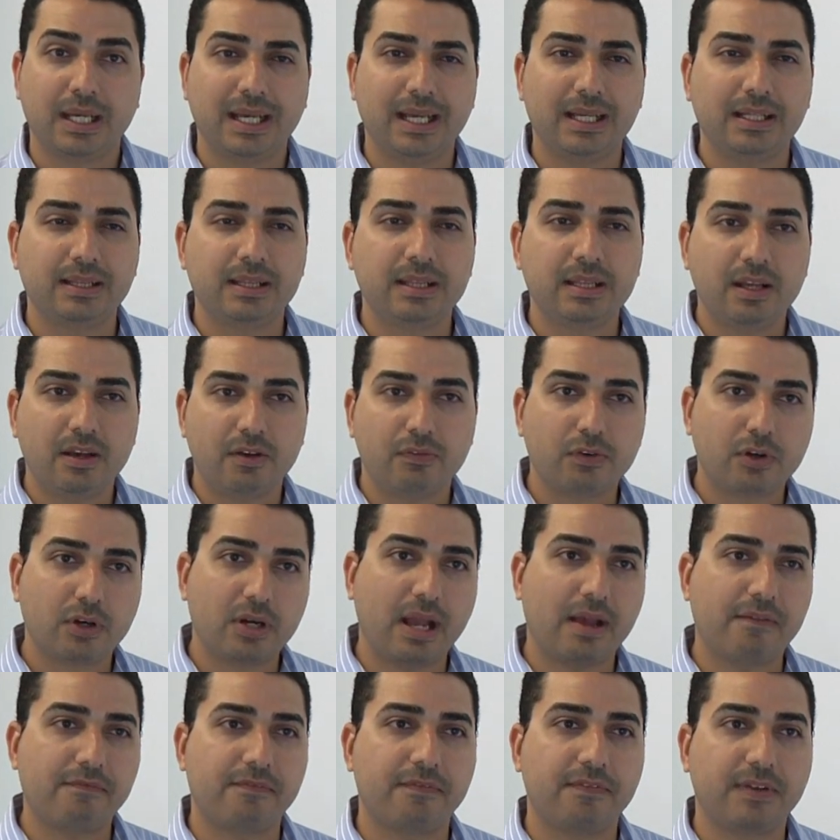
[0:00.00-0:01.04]
it never
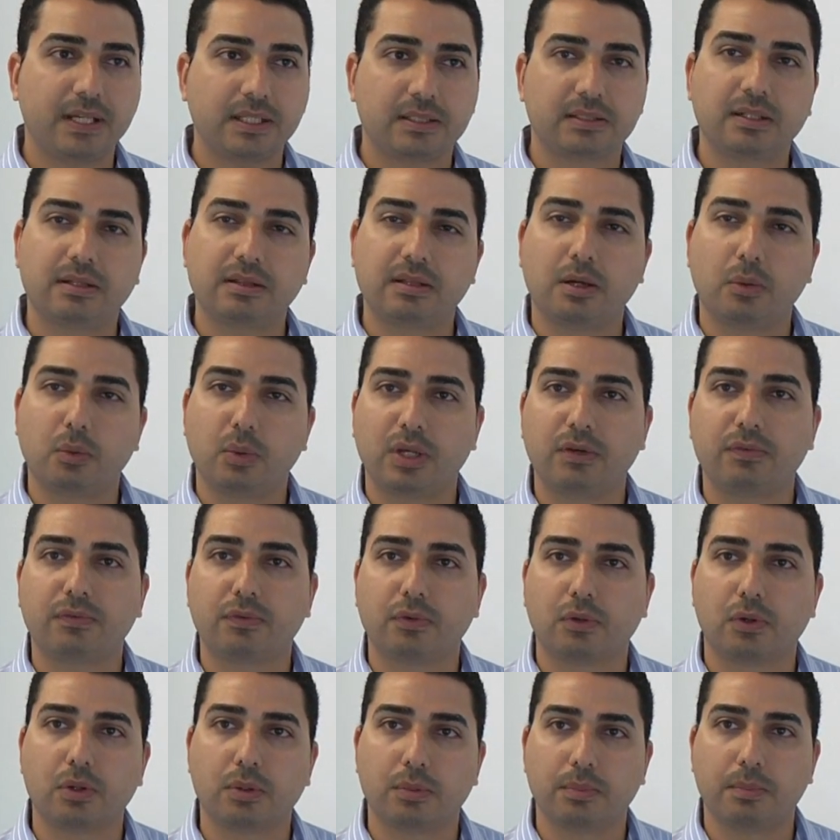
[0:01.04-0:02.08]
affected the
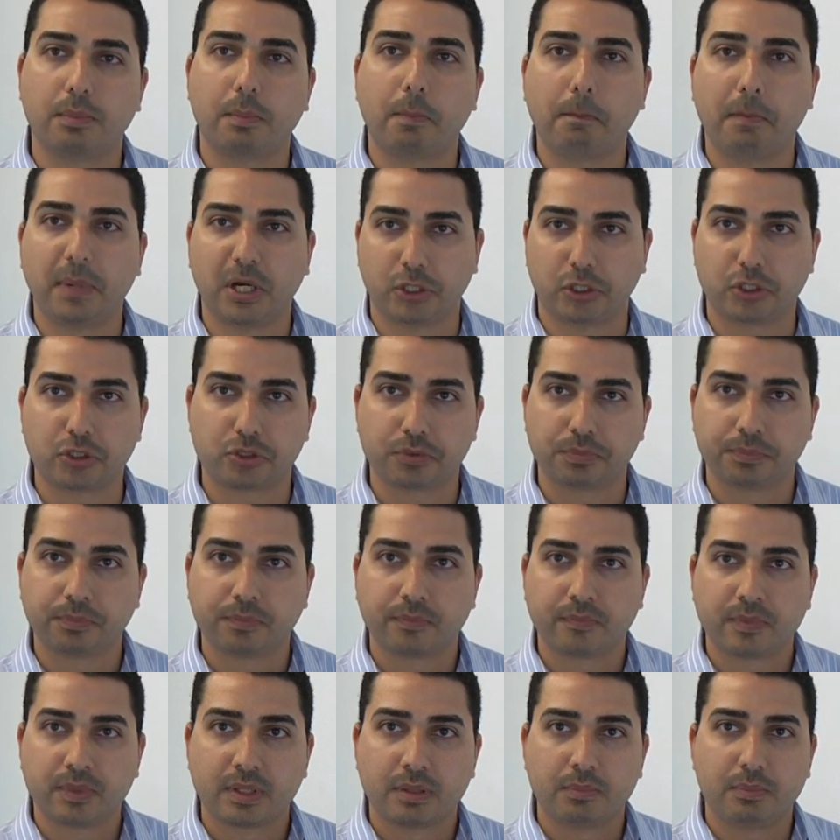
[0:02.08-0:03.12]
waveform much
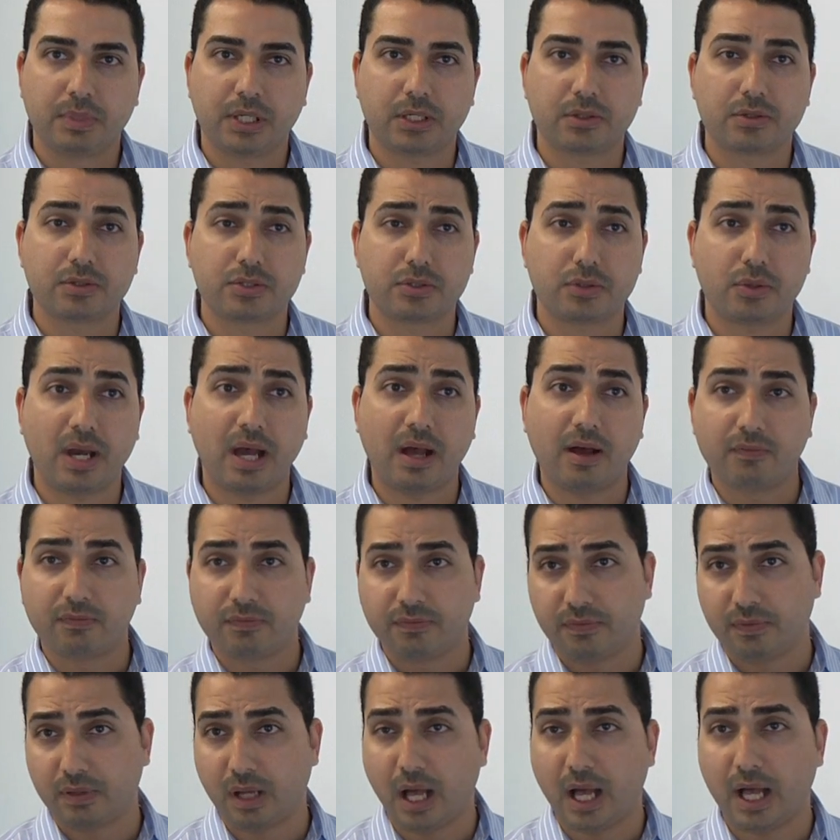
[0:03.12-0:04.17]
because you
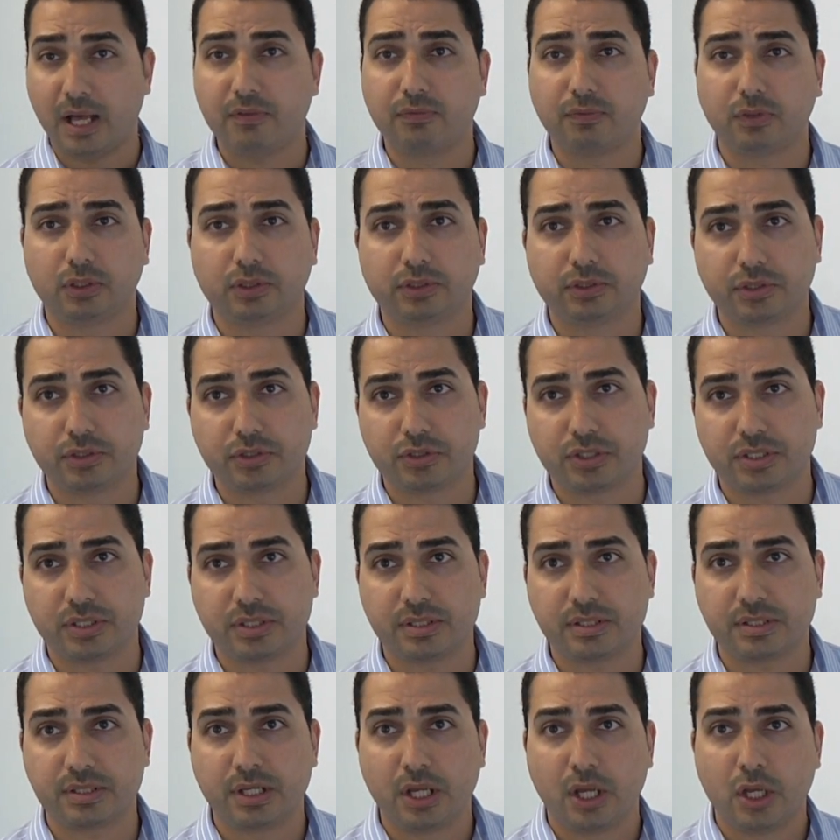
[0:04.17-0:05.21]
have high
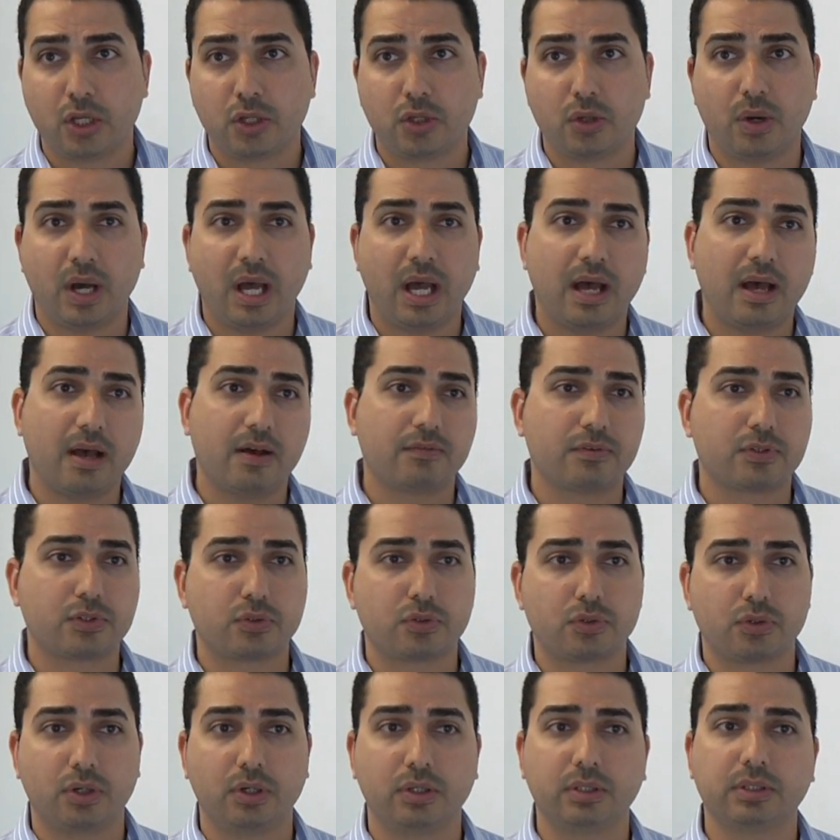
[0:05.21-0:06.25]
voltages, you have
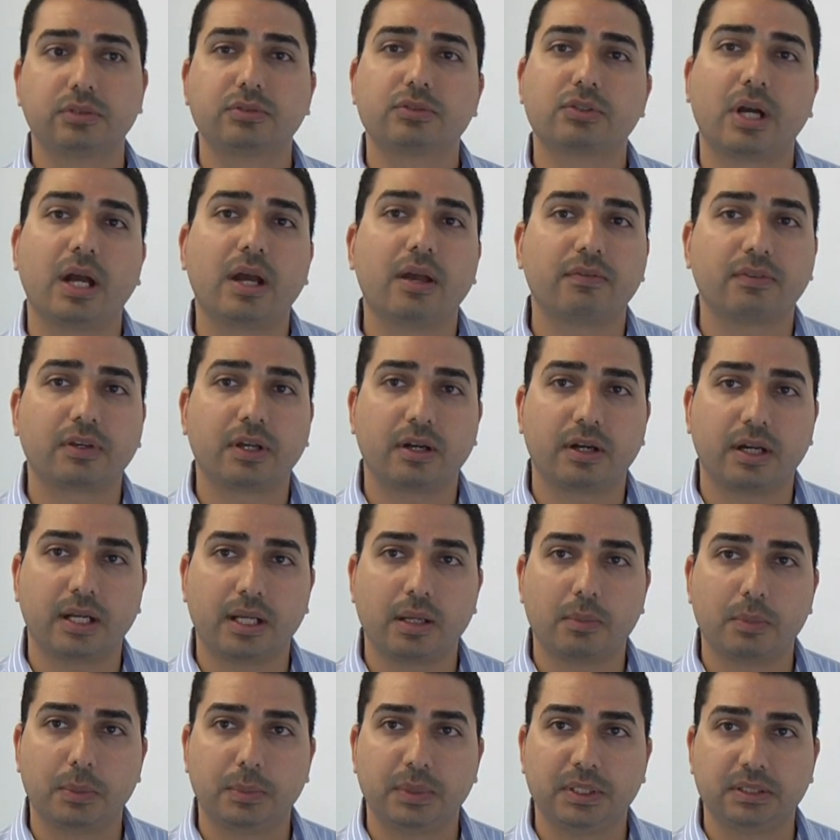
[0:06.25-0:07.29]
strong drive current
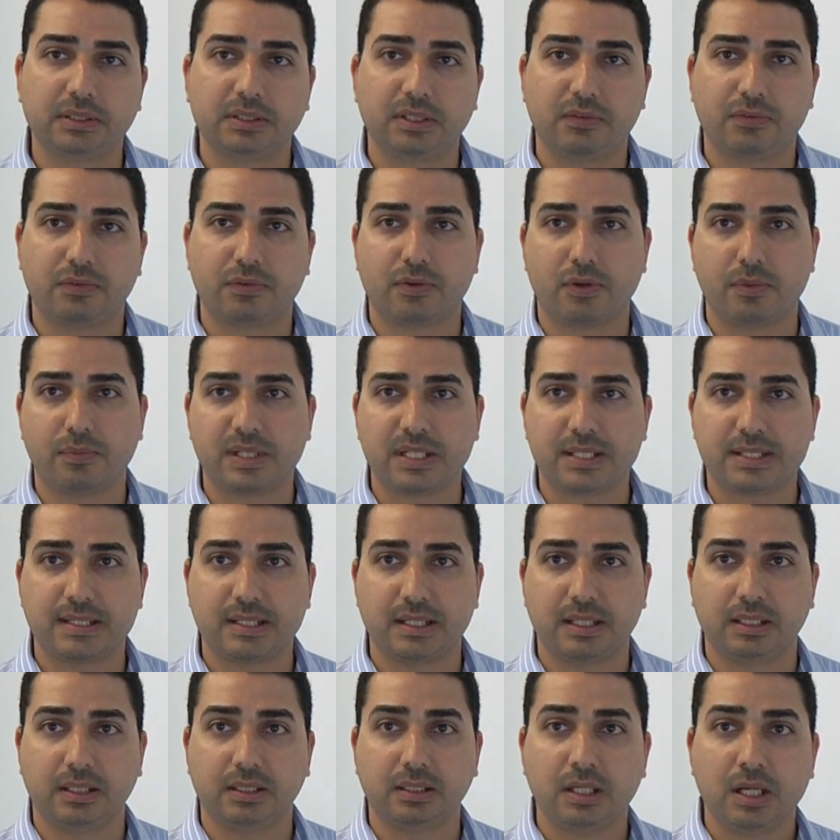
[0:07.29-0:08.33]
capability from the
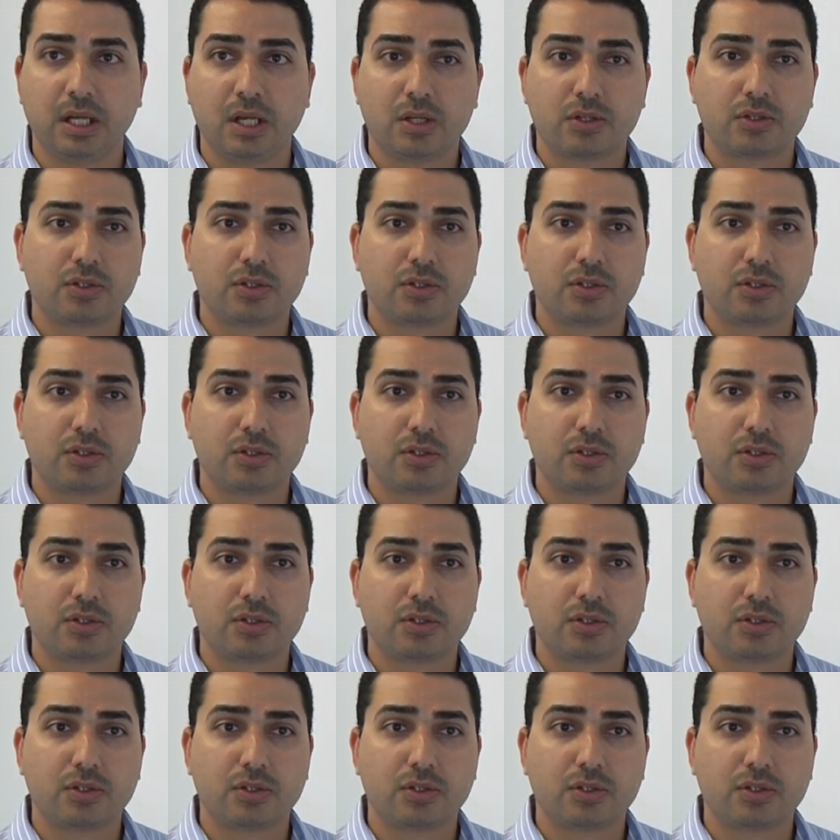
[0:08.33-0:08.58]
cell.